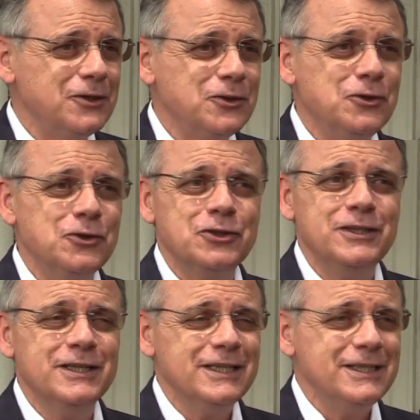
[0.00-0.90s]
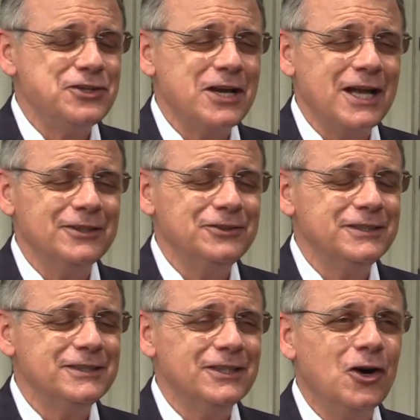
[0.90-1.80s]
the good, the
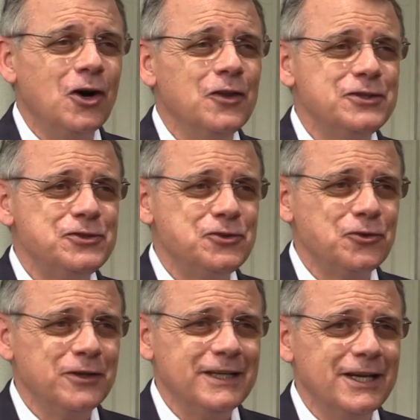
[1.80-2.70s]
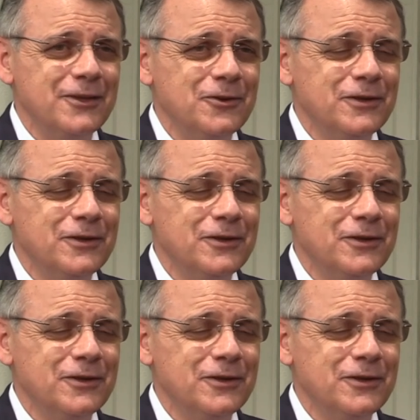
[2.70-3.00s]
challenges, on this journey together.